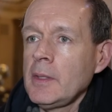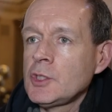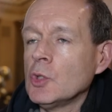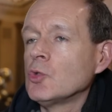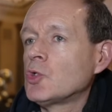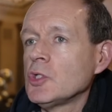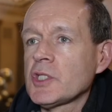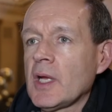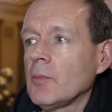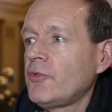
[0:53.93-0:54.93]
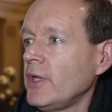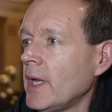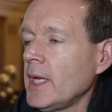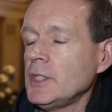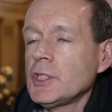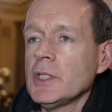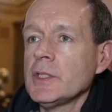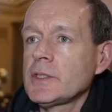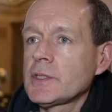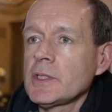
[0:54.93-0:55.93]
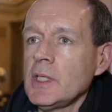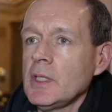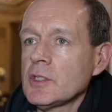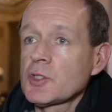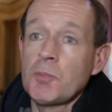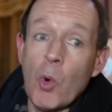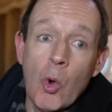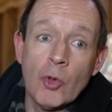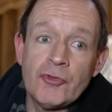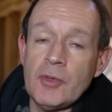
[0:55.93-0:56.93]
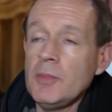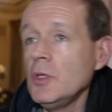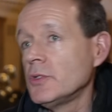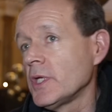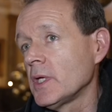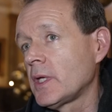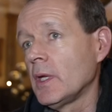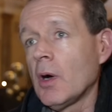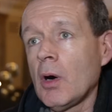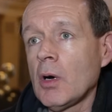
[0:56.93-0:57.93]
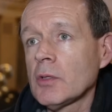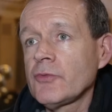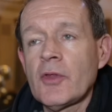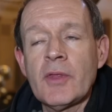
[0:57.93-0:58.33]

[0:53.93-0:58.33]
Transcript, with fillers: children, to help teenagers in sport, in music, in arts.